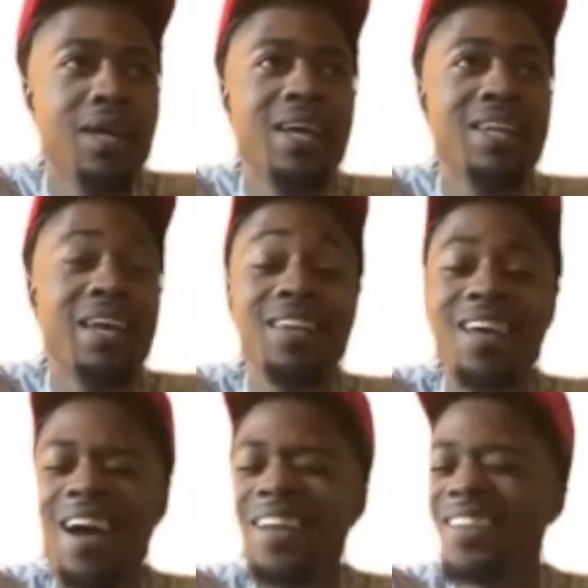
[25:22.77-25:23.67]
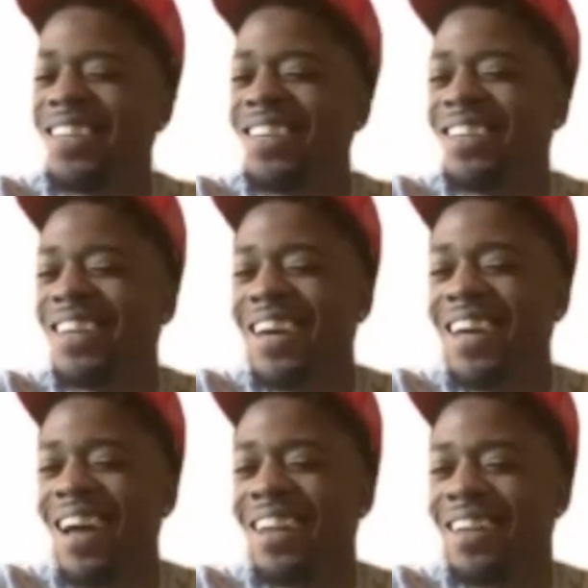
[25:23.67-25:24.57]
They honestly, they
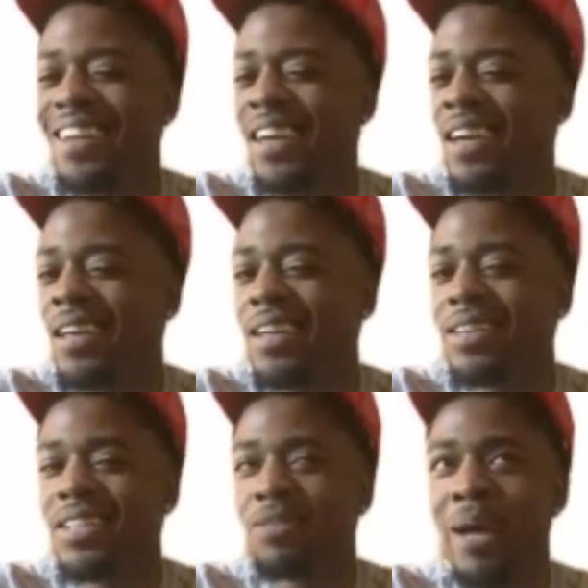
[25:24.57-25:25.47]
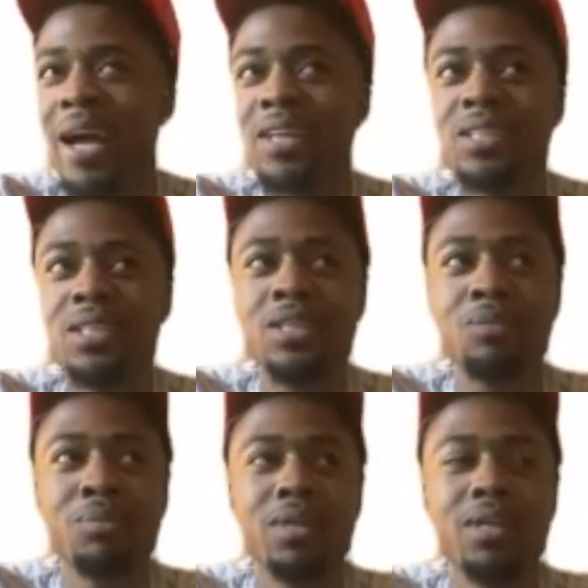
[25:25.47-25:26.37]
kind of did this past year,
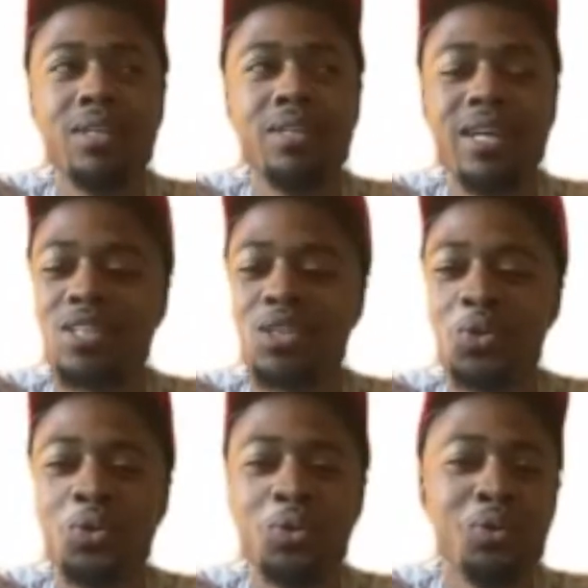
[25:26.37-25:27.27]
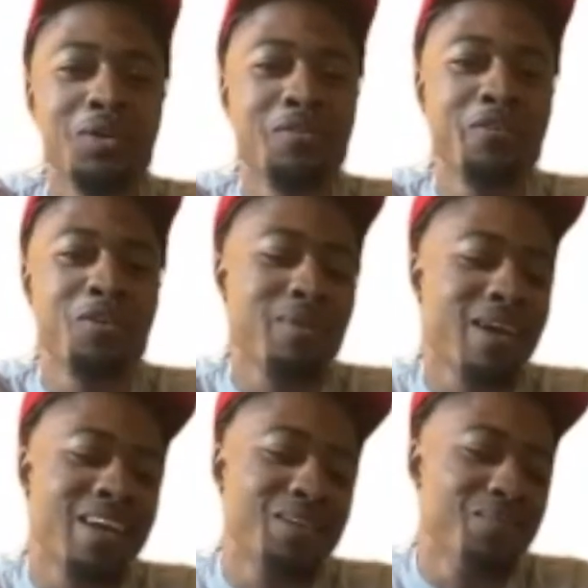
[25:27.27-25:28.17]
but that's cool. You feel me?
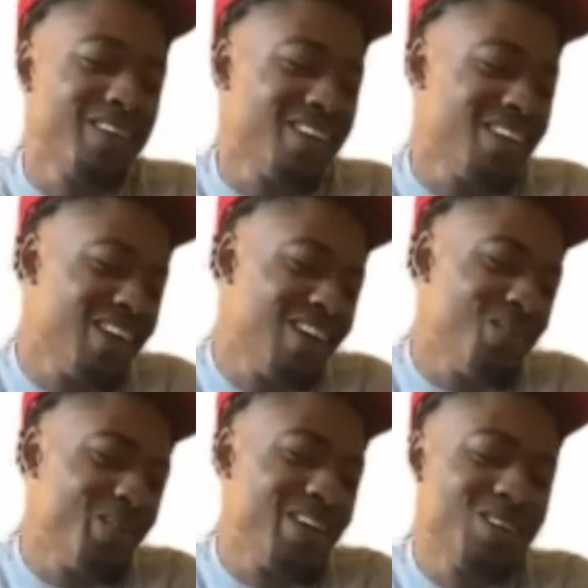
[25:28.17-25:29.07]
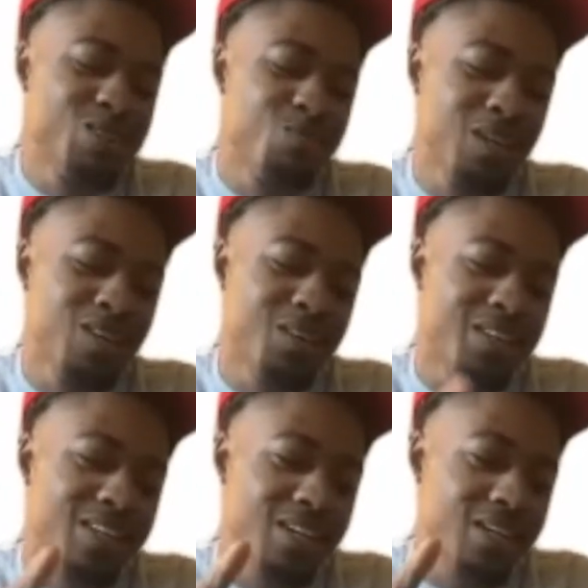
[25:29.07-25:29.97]
We ain't gonna speak on
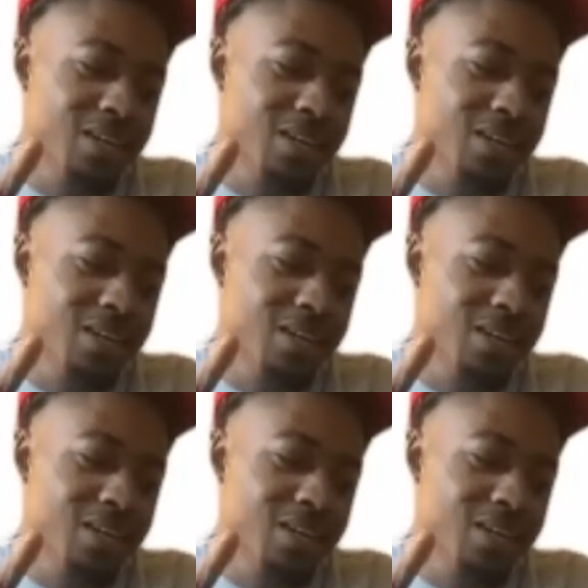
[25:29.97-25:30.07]
it.